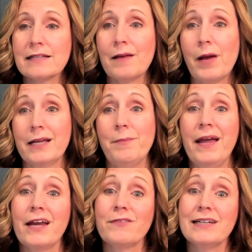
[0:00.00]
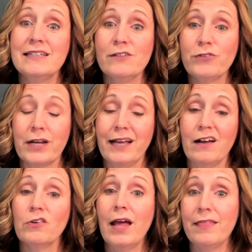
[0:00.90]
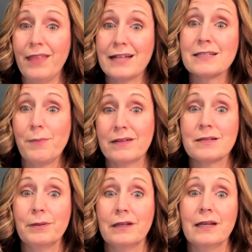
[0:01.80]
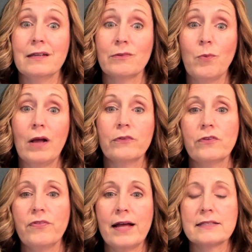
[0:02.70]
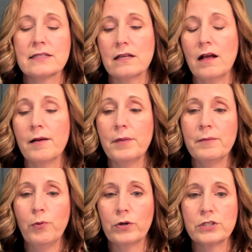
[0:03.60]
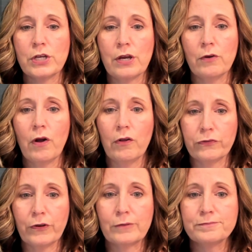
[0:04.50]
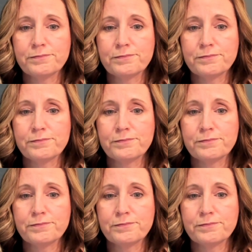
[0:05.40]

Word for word: time I could pay out of a different account, and that's a possibility as well. So that's um, important to note also.